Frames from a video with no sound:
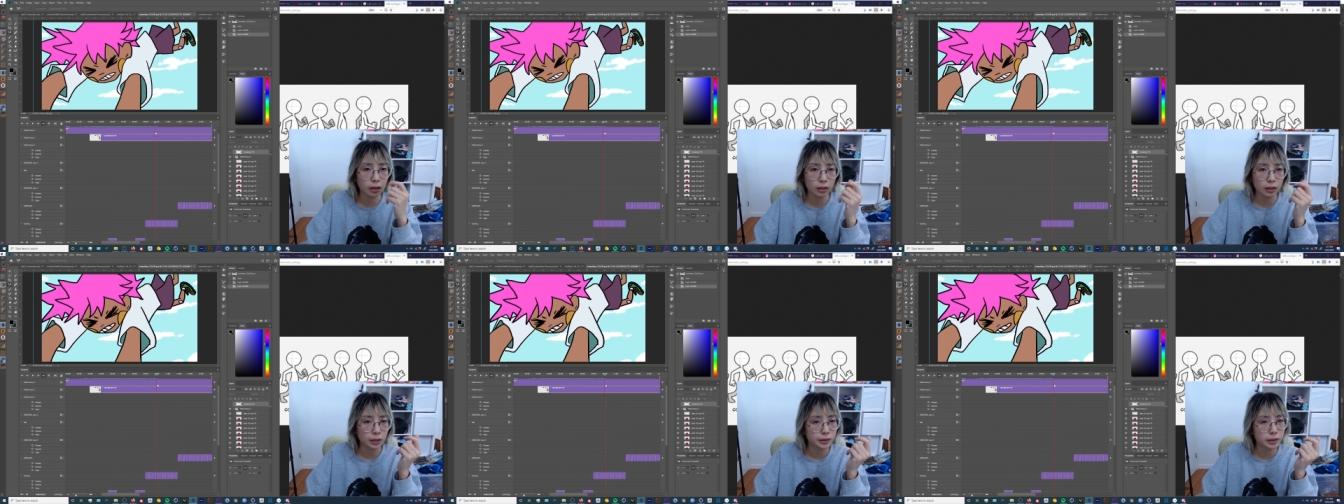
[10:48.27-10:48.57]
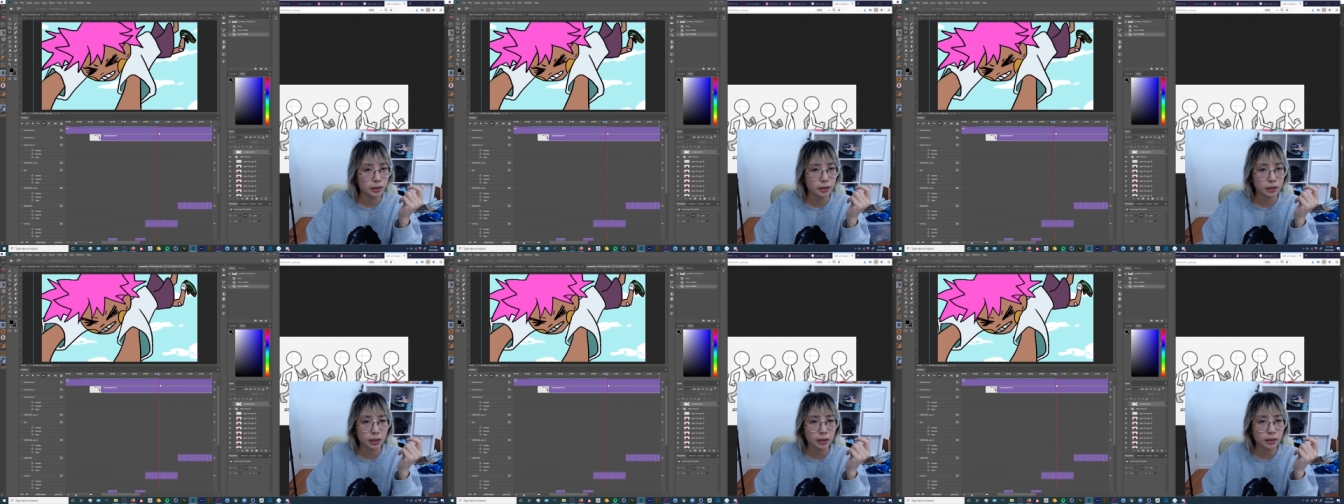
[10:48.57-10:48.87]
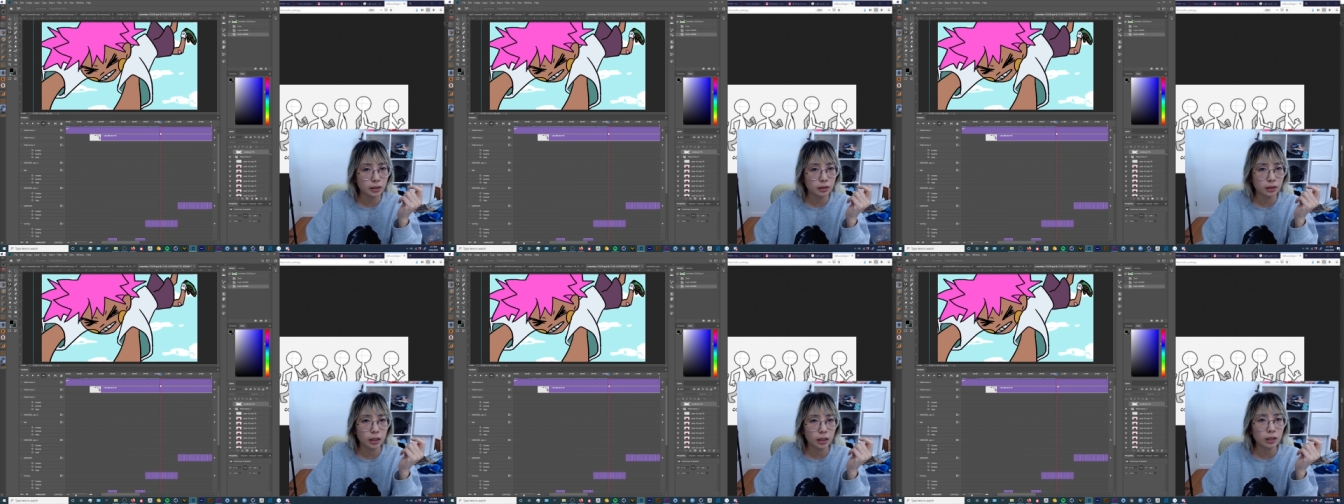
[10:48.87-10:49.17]

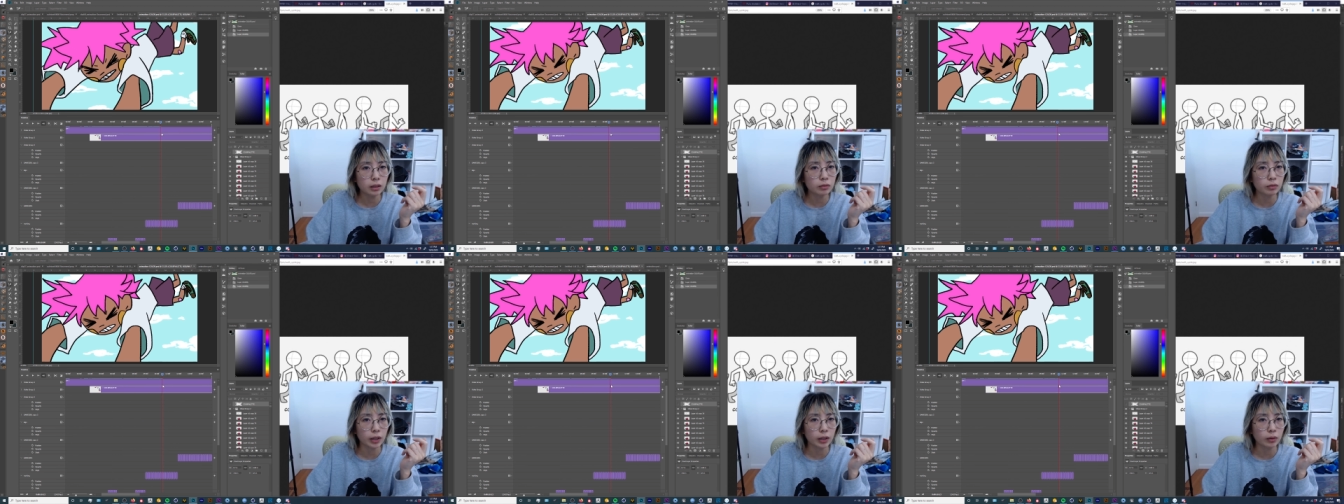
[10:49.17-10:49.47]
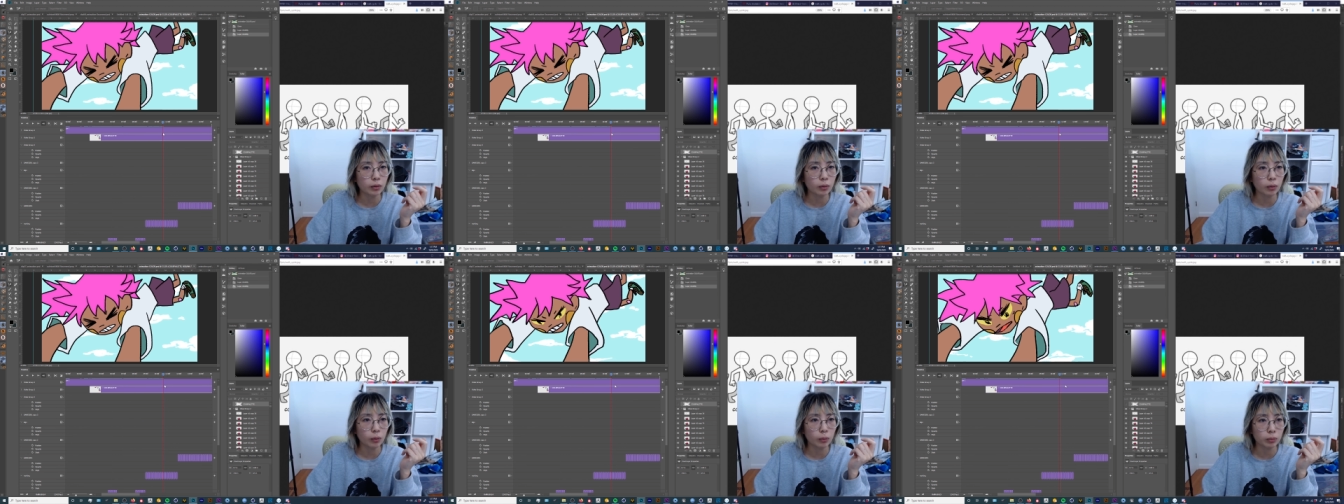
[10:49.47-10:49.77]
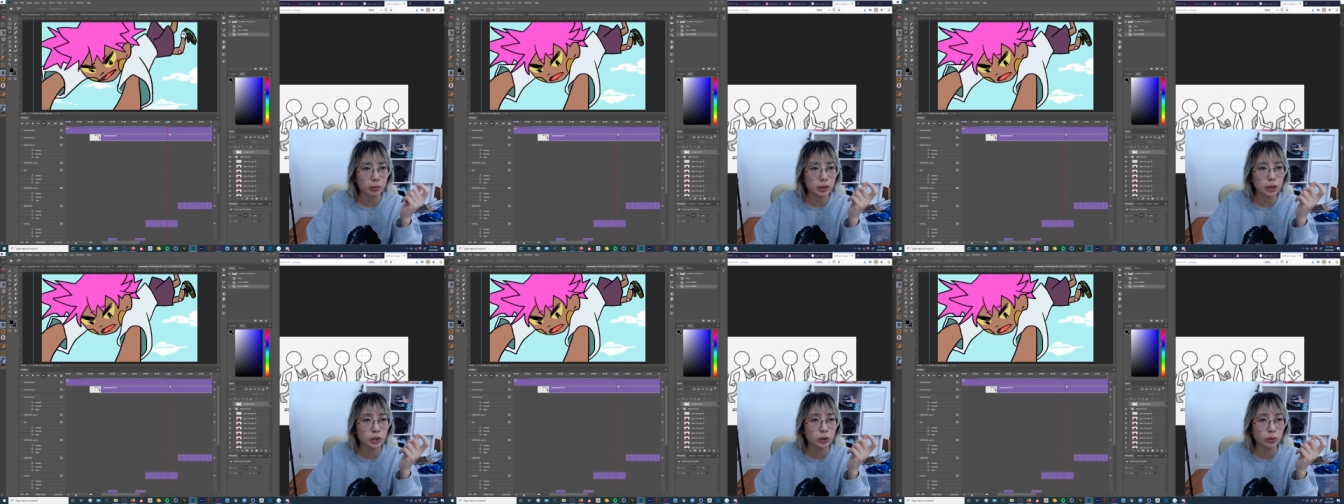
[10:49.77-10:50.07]
it's a lot of like
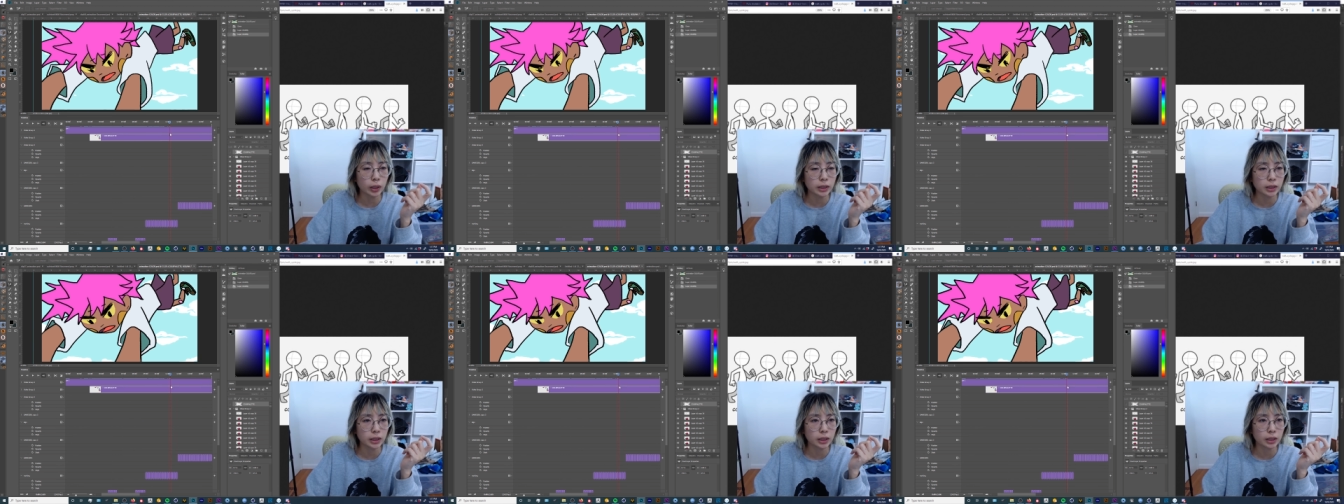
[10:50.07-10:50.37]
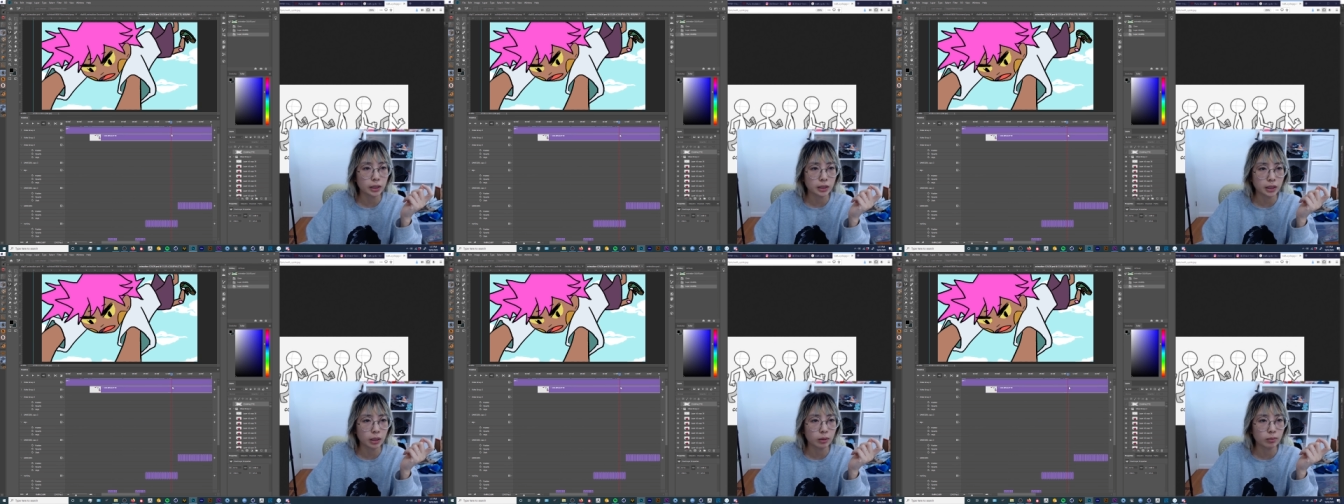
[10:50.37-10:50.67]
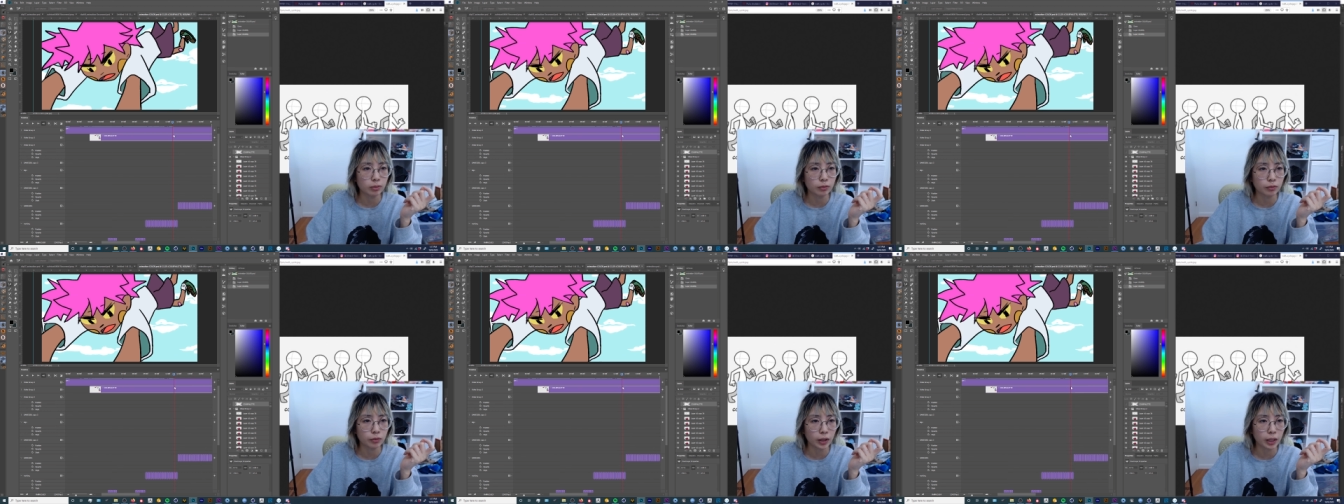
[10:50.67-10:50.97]
retracing the same
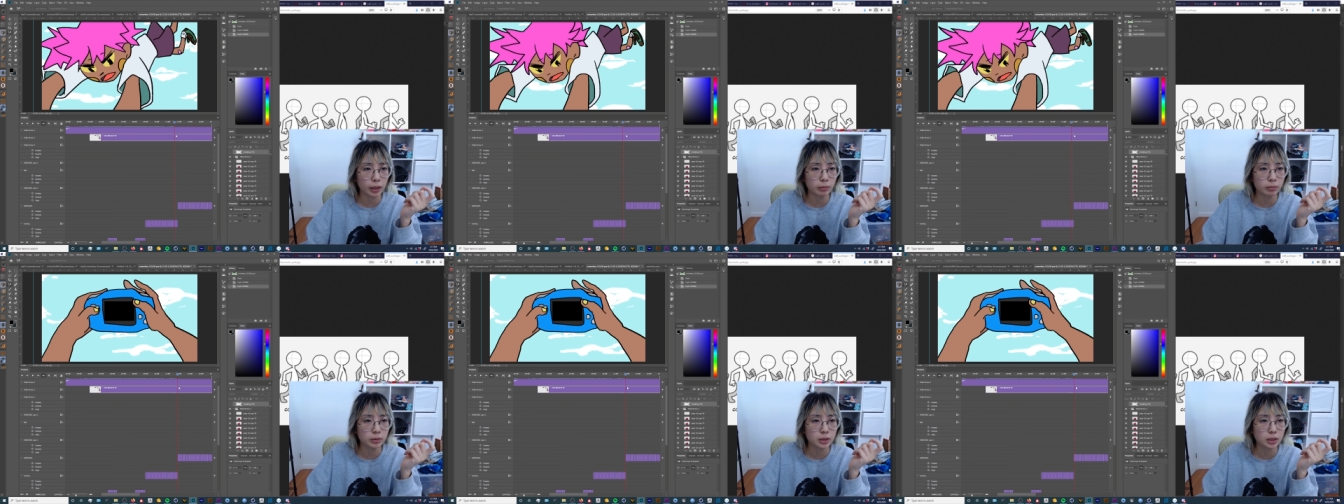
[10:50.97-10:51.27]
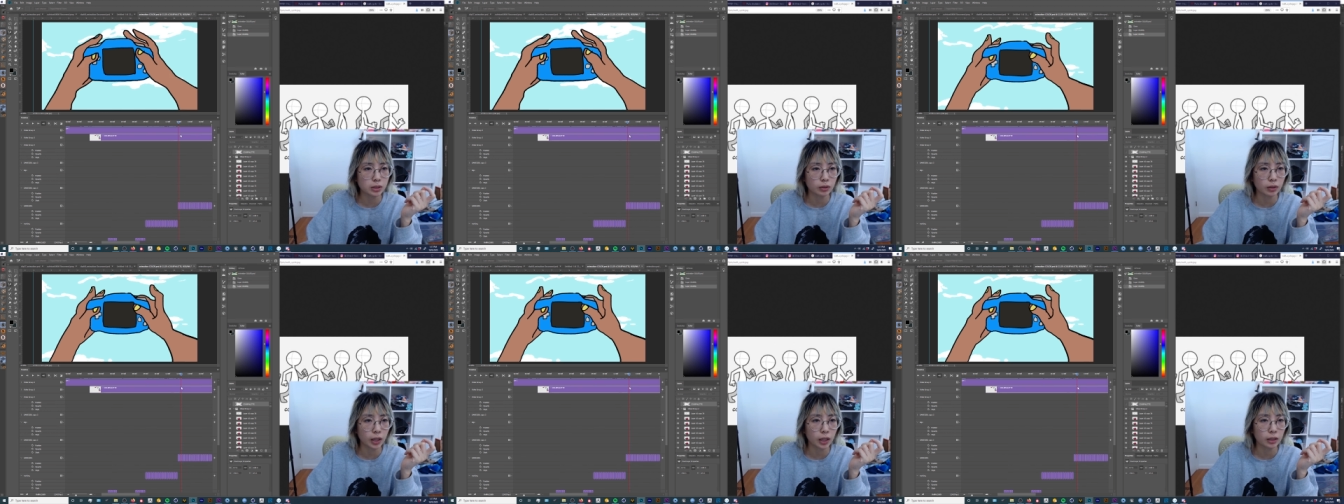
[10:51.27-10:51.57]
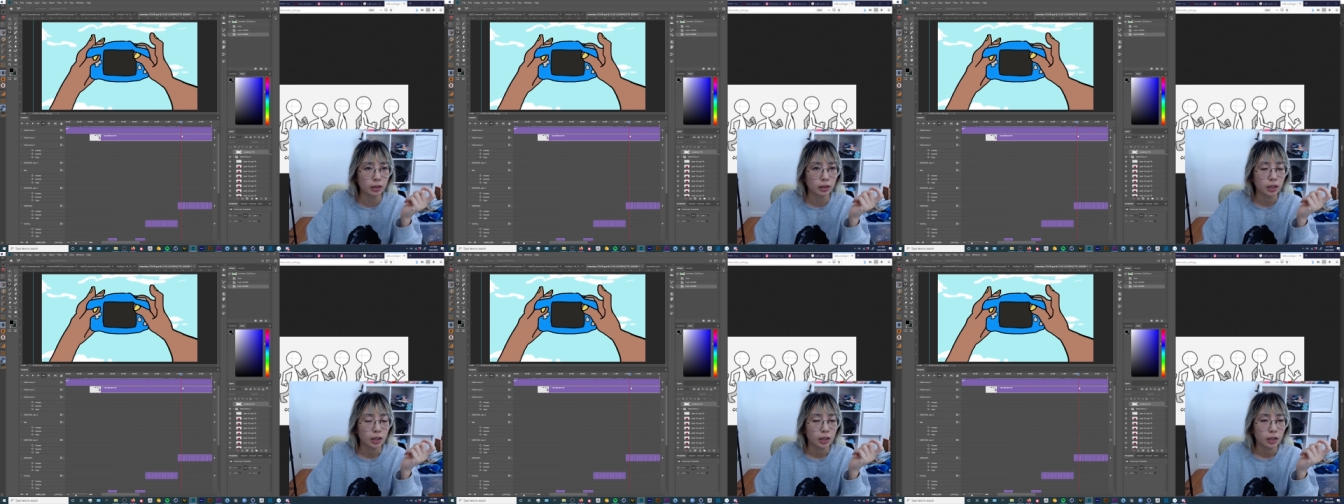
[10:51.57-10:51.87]
frame so
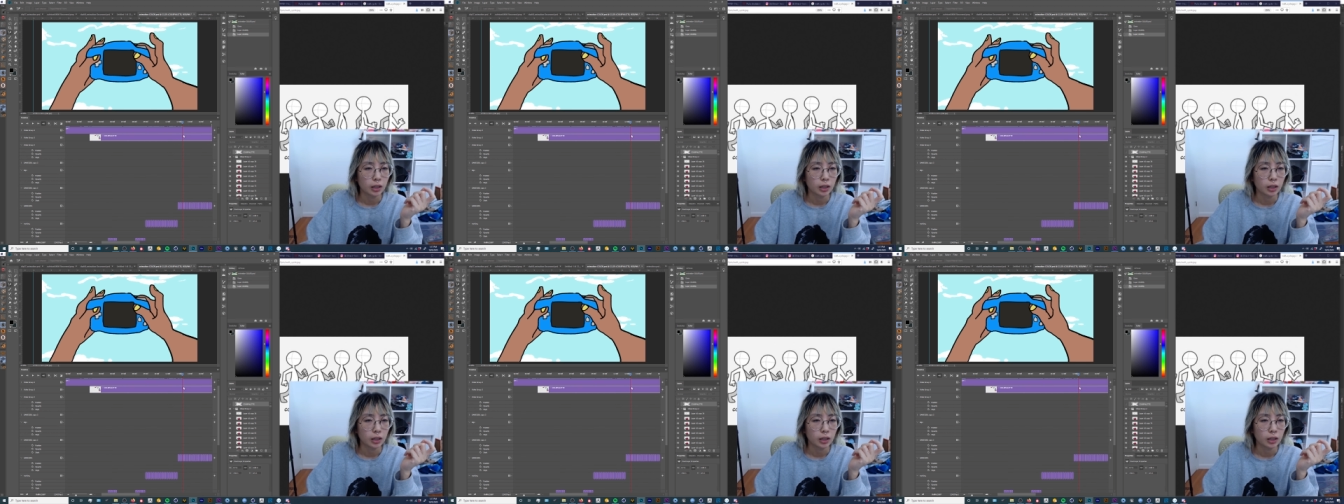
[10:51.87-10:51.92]
that